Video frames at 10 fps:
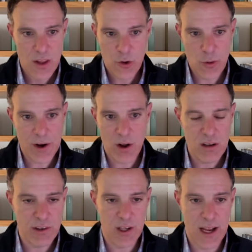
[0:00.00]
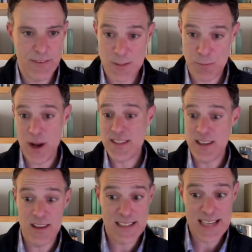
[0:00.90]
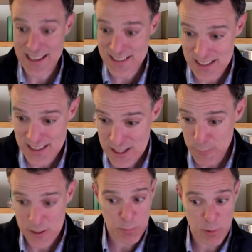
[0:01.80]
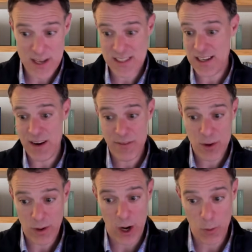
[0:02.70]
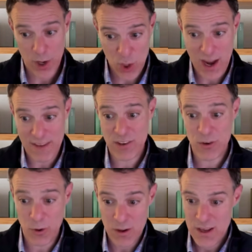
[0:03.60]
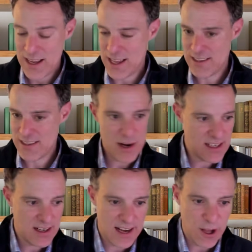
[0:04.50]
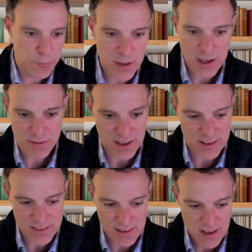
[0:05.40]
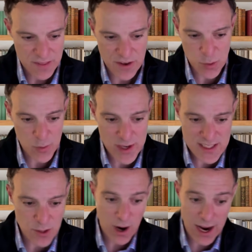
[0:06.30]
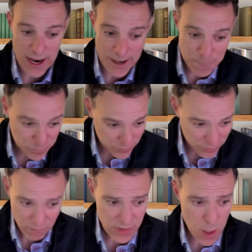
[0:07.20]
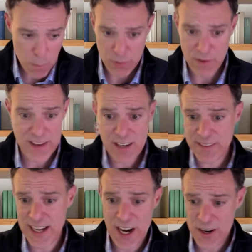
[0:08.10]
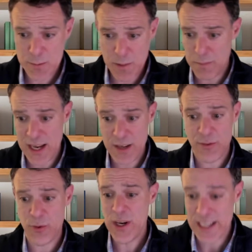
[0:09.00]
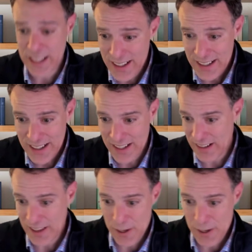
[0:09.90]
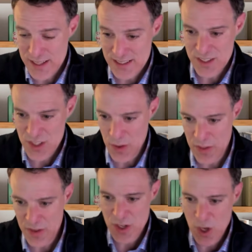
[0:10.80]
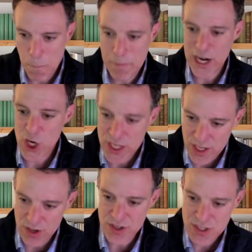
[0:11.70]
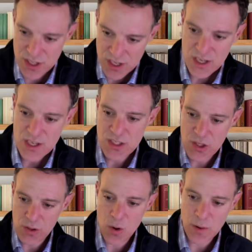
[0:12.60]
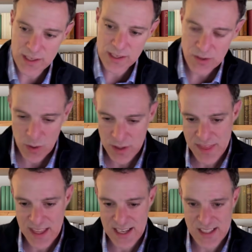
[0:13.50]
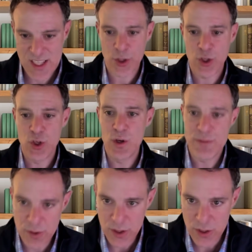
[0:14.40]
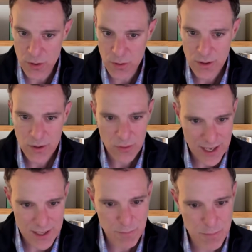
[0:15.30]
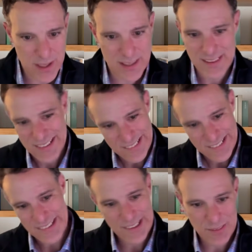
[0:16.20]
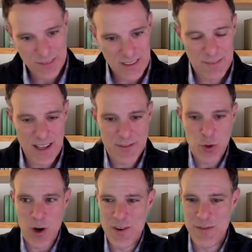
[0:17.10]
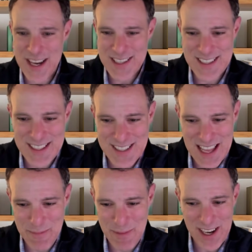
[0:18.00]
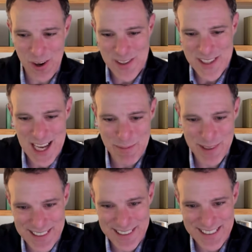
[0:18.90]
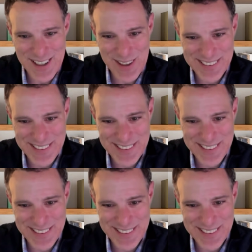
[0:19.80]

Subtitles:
throughout all of our life. It's present in the tax system. It's present everywhere where it's present in health benefits. There's a reason why preventive care has been made free in a lot of places. So there's no barriers to going and doing the things that are good for you. Right. But, if left to our own devices, that might not always happen. So,